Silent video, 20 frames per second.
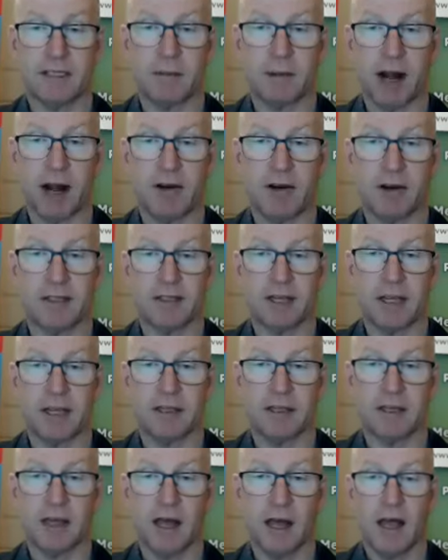Tamara
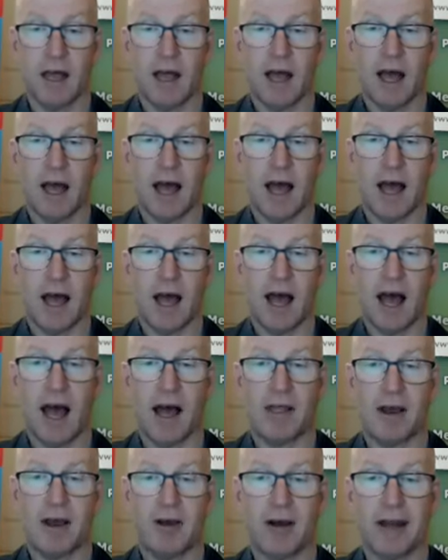says,
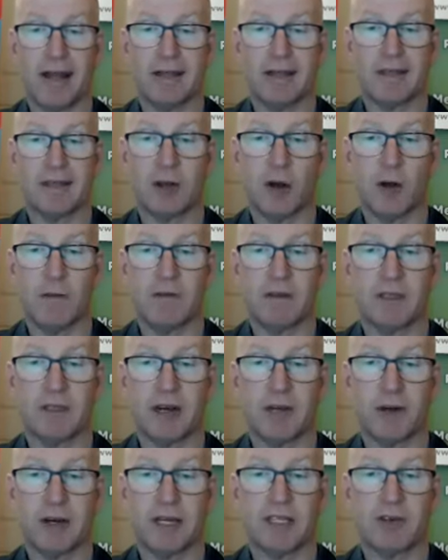are there any
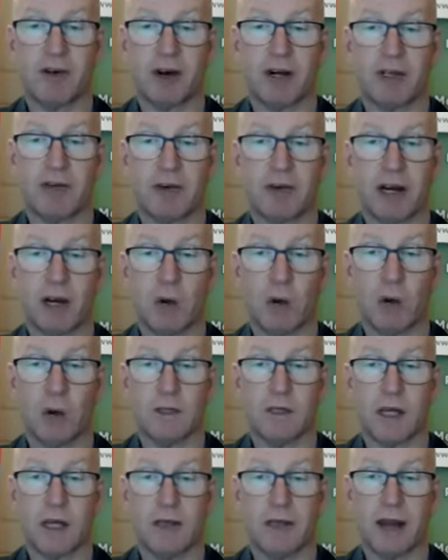insolvency restructuring
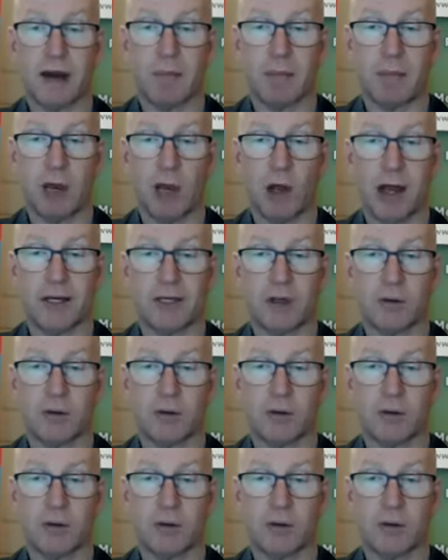laws that apply